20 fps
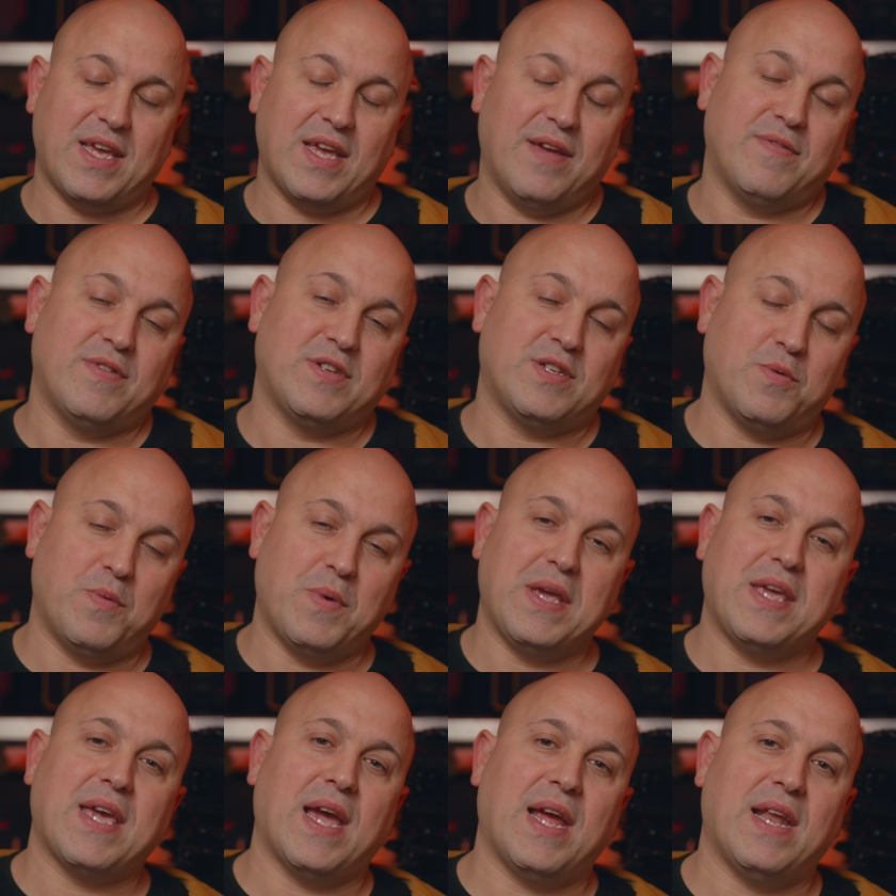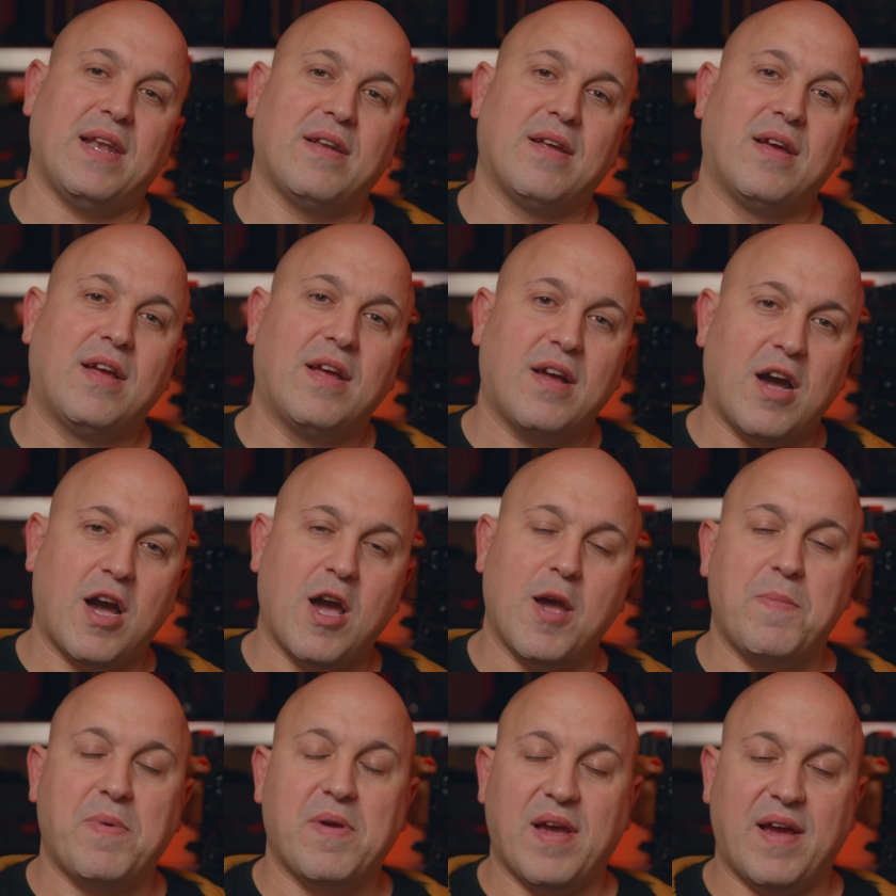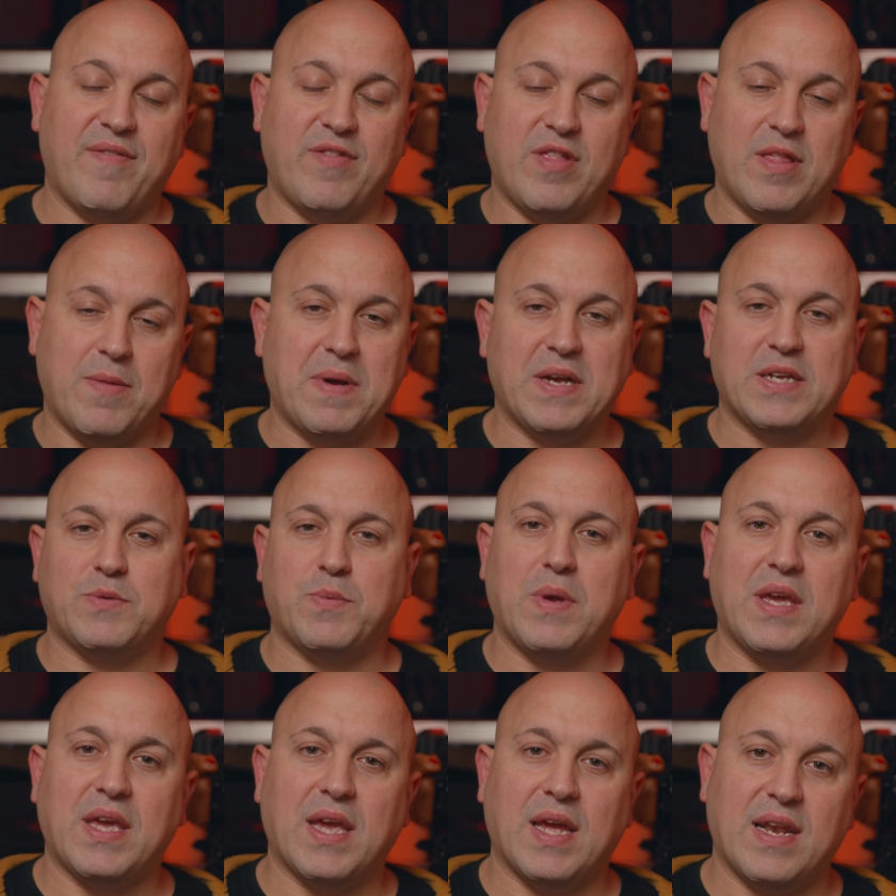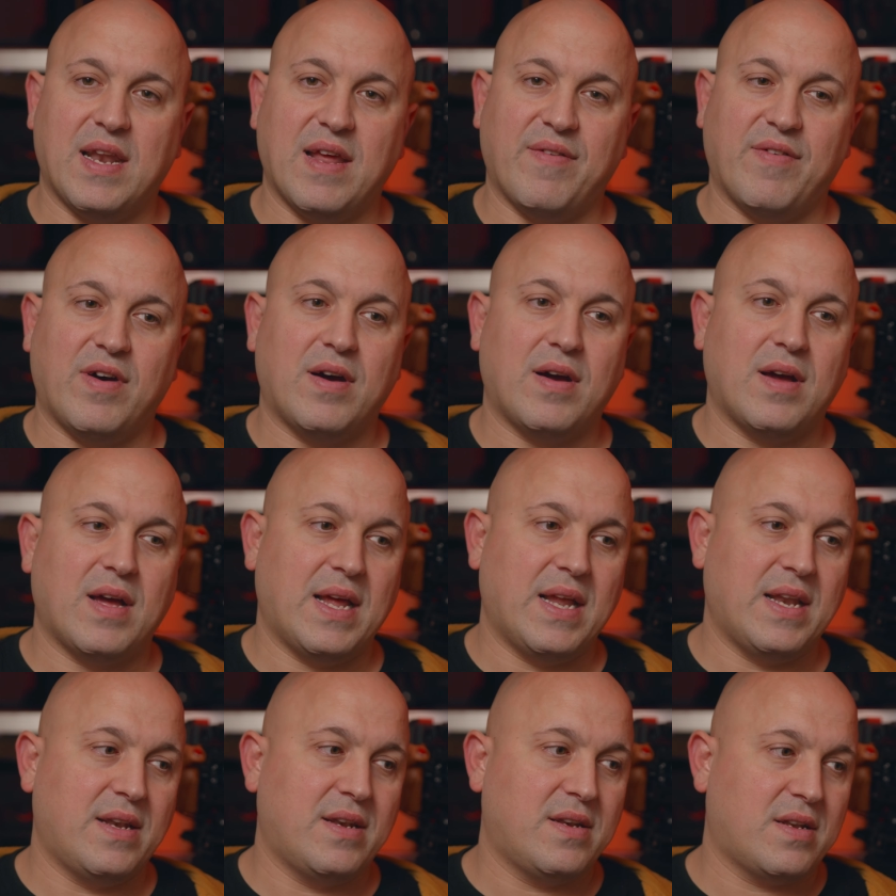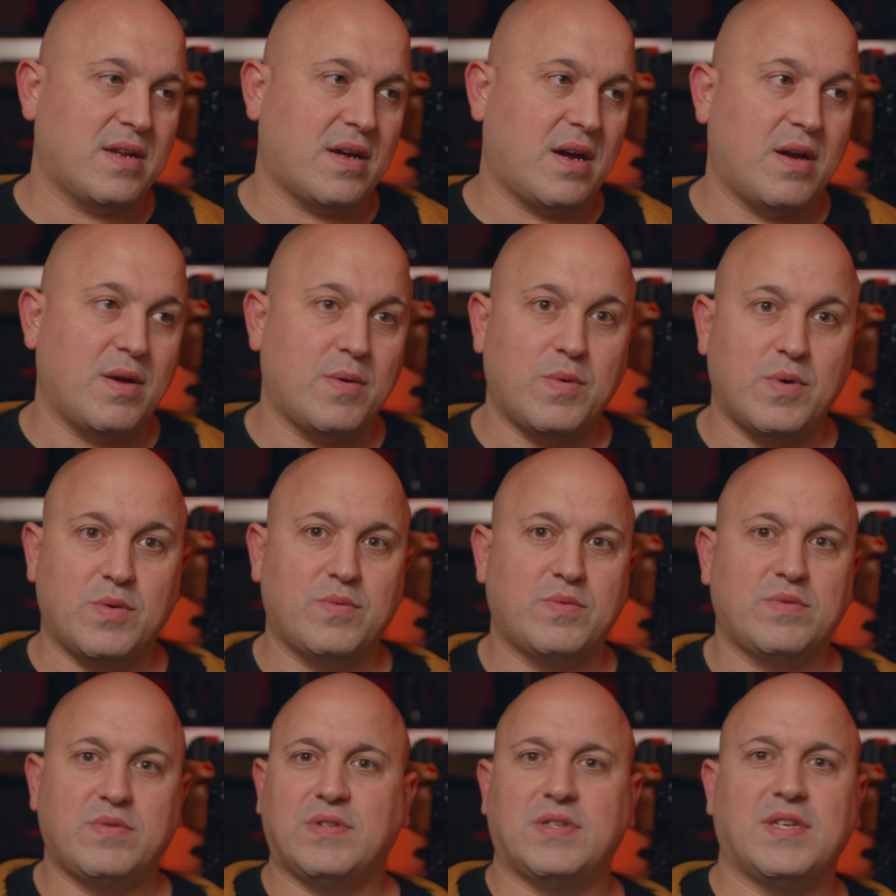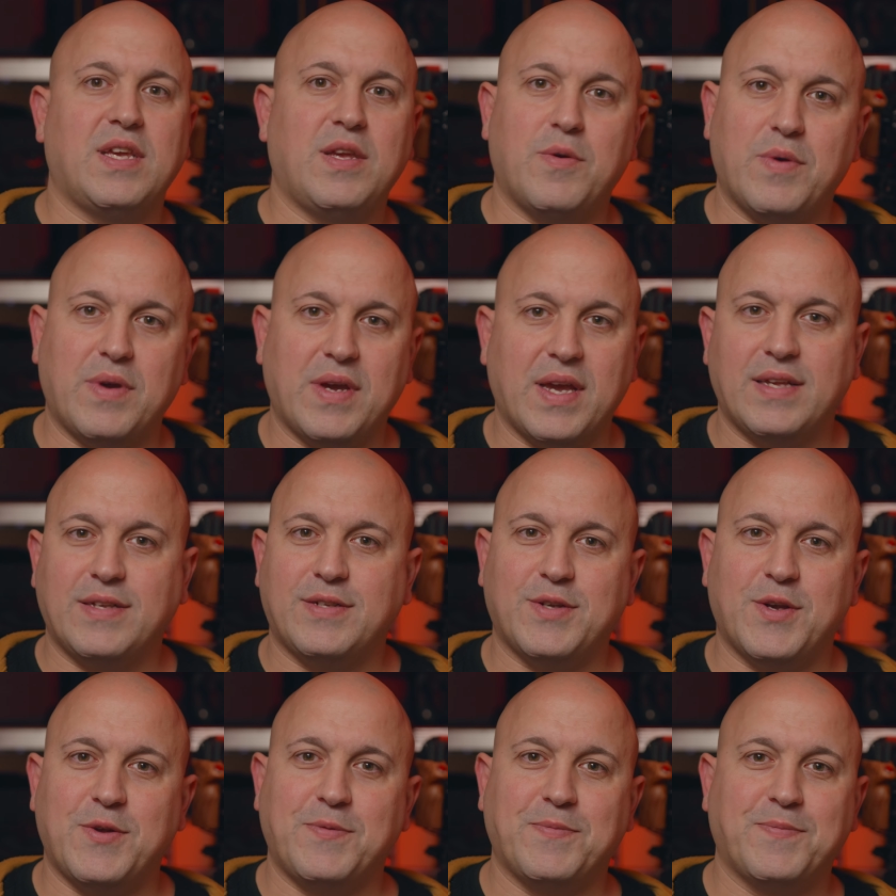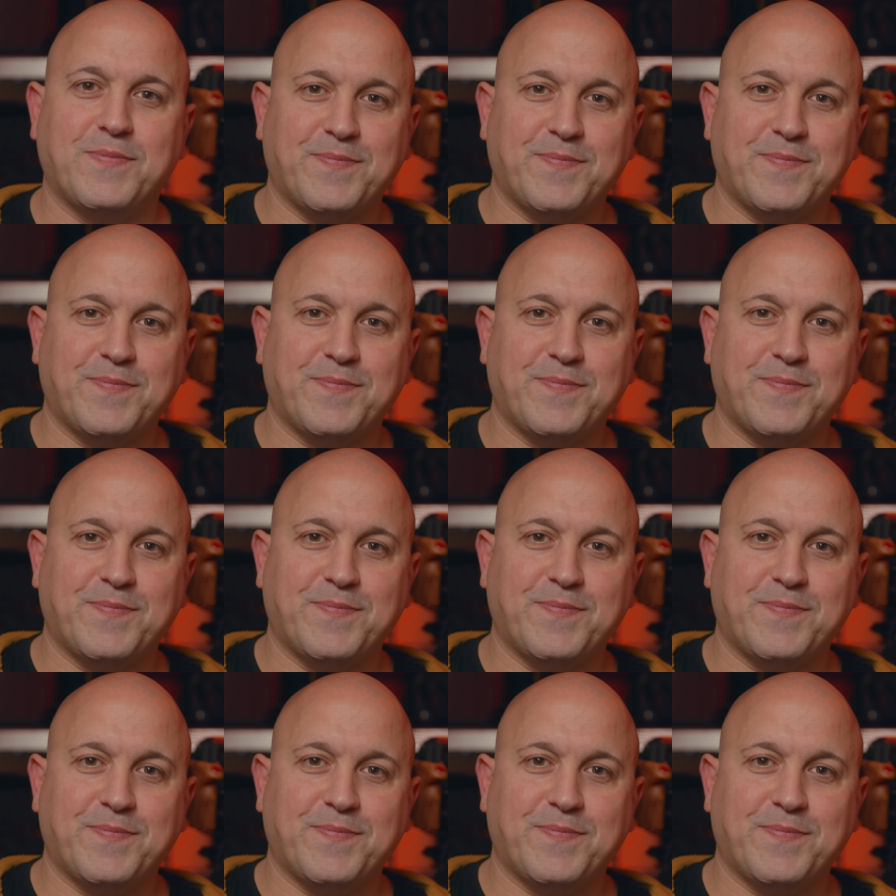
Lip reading: If it's the weekend, I hope you're having the best weekend ever, and I will see you again soon.